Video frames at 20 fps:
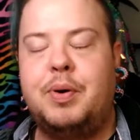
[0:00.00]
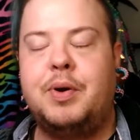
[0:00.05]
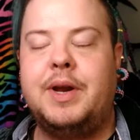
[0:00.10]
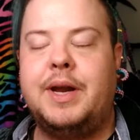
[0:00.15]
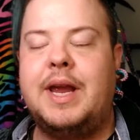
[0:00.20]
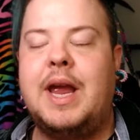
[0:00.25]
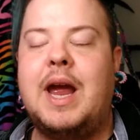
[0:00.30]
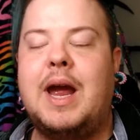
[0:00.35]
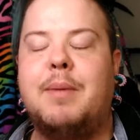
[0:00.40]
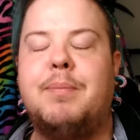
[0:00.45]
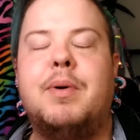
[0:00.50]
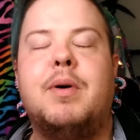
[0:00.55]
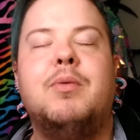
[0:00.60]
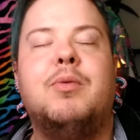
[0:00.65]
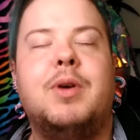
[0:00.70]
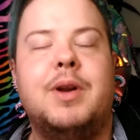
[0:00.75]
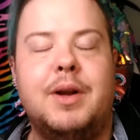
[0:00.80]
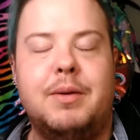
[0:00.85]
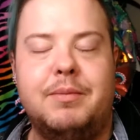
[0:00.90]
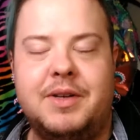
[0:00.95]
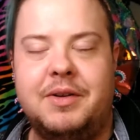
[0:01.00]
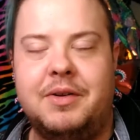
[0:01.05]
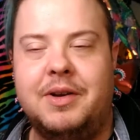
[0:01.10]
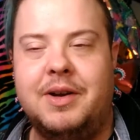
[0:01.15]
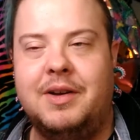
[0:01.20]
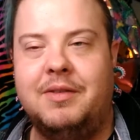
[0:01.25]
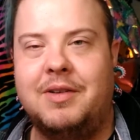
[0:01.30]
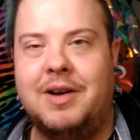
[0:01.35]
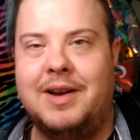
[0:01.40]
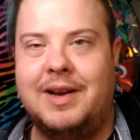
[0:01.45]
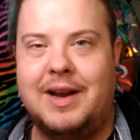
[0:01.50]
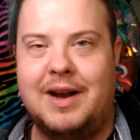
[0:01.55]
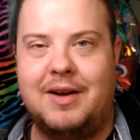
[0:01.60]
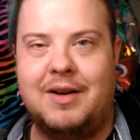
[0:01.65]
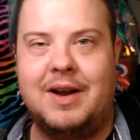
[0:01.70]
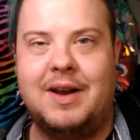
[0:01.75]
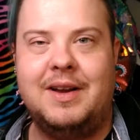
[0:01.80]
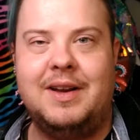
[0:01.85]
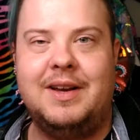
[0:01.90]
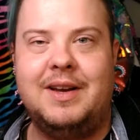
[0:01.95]
put a cap on what I'm doing right
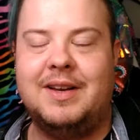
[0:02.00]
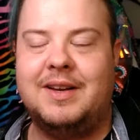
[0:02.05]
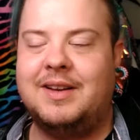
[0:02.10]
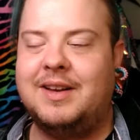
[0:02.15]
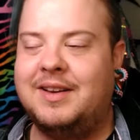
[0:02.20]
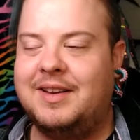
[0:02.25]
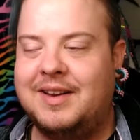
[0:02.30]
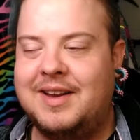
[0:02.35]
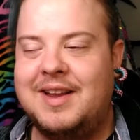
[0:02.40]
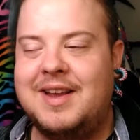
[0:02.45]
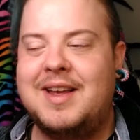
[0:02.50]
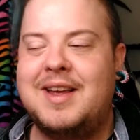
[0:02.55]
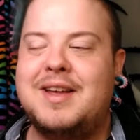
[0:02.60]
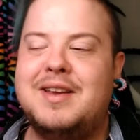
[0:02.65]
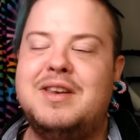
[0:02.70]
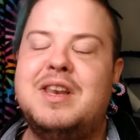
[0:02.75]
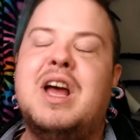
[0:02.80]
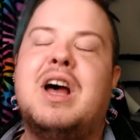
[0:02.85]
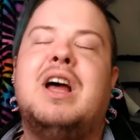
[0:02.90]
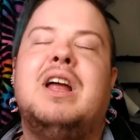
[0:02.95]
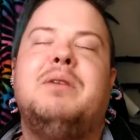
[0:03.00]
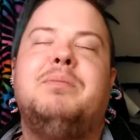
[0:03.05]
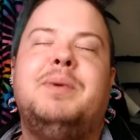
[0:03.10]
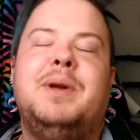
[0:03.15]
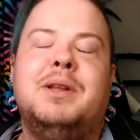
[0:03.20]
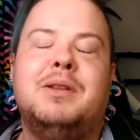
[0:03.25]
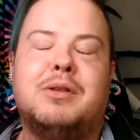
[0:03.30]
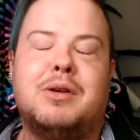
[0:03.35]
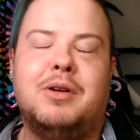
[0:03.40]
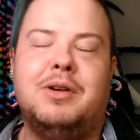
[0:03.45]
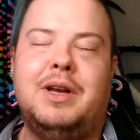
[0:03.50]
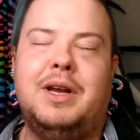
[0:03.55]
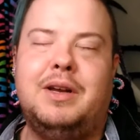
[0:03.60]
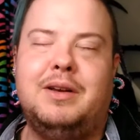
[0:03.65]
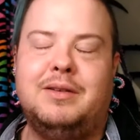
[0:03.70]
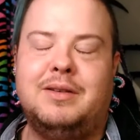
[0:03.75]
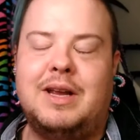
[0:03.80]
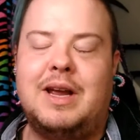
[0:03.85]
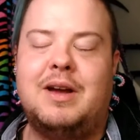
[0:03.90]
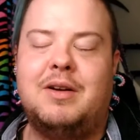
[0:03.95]
now. I need to not be
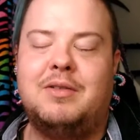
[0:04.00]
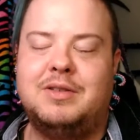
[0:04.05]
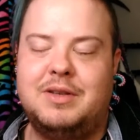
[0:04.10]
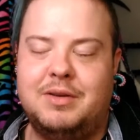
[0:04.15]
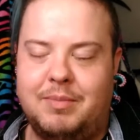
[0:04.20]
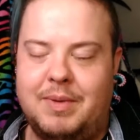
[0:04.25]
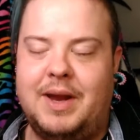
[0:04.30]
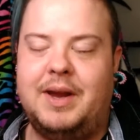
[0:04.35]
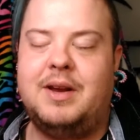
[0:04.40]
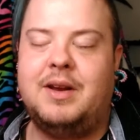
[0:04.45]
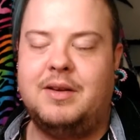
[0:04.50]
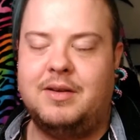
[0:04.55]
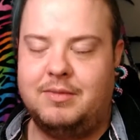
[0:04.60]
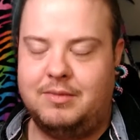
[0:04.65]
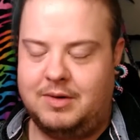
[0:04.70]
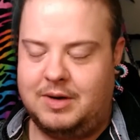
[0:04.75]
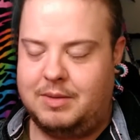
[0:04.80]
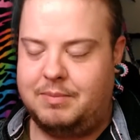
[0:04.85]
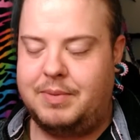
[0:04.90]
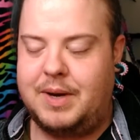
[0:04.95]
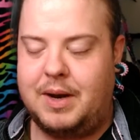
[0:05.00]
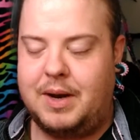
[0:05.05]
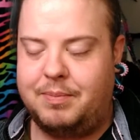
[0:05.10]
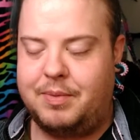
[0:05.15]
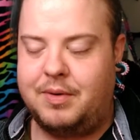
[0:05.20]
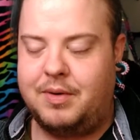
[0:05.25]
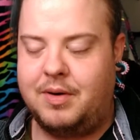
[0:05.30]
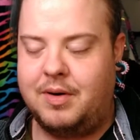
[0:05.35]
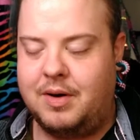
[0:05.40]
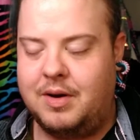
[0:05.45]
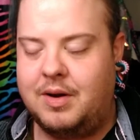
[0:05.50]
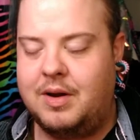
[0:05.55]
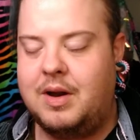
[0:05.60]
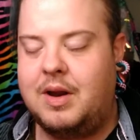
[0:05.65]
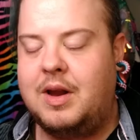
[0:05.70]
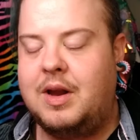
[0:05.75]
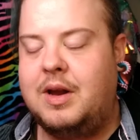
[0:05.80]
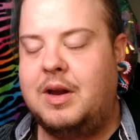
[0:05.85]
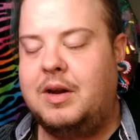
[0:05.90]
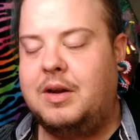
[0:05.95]
learning how to make a paper
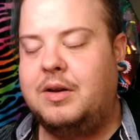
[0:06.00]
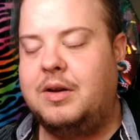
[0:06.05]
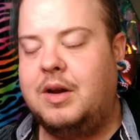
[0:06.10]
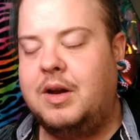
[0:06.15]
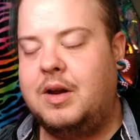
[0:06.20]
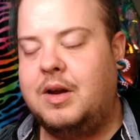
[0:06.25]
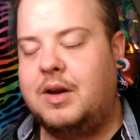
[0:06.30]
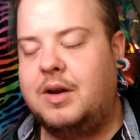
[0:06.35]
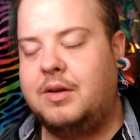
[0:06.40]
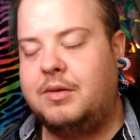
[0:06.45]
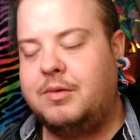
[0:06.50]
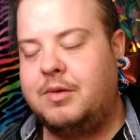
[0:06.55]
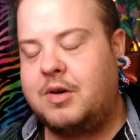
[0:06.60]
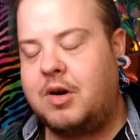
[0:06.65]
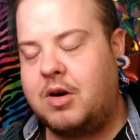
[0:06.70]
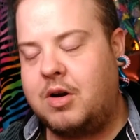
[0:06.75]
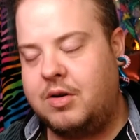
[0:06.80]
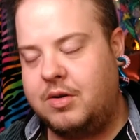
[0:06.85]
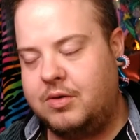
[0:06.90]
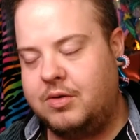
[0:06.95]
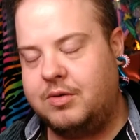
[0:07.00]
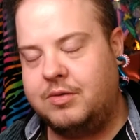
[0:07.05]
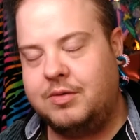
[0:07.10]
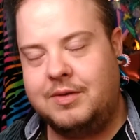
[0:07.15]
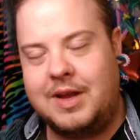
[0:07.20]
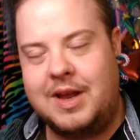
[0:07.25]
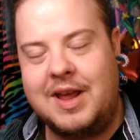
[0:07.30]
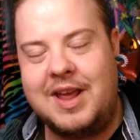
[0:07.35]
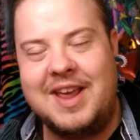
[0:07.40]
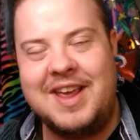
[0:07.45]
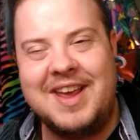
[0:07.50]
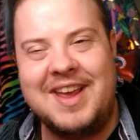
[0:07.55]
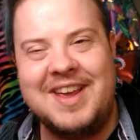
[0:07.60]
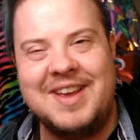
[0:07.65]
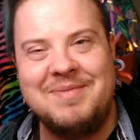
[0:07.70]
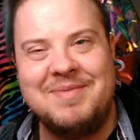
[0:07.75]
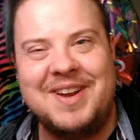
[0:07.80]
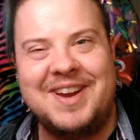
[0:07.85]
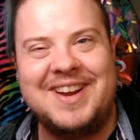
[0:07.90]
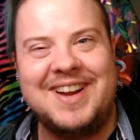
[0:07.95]
cardinal
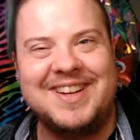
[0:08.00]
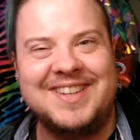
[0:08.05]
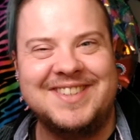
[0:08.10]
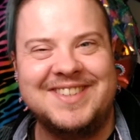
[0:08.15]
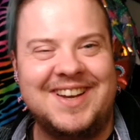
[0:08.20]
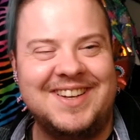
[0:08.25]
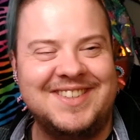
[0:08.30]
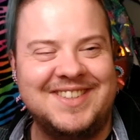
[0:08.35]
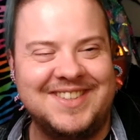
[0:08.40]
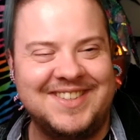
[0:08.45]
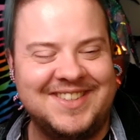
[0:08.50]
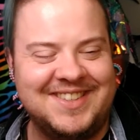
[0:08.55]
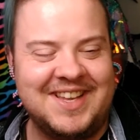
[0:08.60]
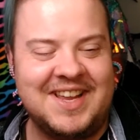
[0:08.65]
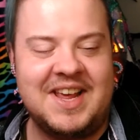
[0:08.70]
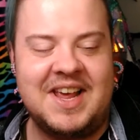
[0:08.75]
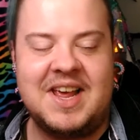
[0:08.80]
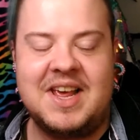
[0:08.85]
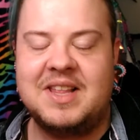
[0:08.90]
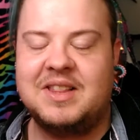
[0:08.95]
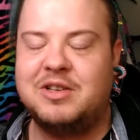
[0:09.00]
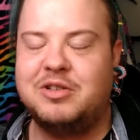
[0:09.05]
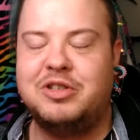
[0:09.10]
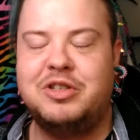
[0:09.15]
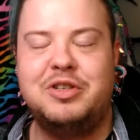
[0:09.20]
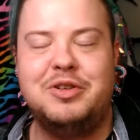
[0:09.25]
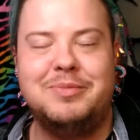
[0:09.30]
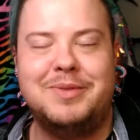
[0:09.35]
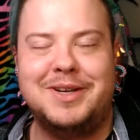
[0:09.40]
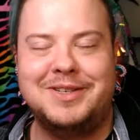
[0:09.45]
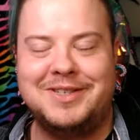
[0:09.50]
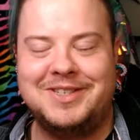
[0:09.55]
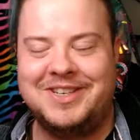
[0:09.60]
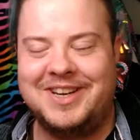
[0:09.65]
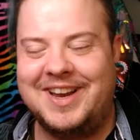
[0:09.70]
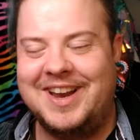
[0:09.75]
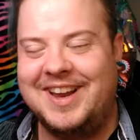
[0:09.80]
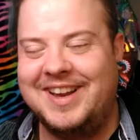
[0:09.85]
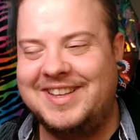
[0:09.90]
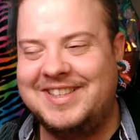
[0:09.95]
because I just, there's too
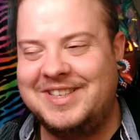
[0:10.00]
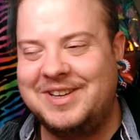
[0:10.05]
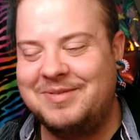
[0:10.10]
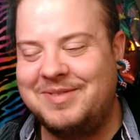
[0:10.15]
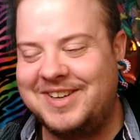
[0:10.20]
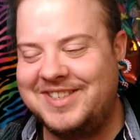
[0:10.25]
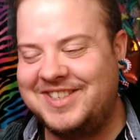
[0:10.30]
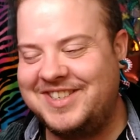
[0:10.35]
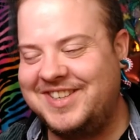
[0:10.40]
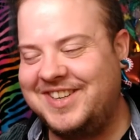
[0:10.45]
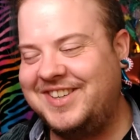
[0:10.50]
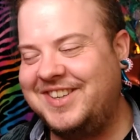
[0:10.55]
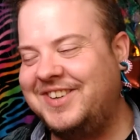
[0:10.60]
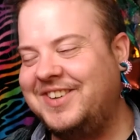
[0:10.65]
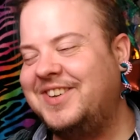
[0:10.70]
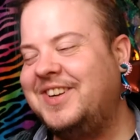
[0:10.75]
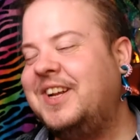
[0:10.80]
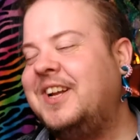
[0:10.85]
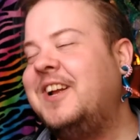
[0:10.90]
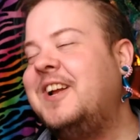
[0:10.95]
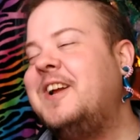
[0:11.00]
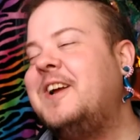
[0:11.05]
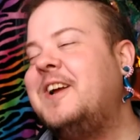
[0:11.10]
much, too much to do.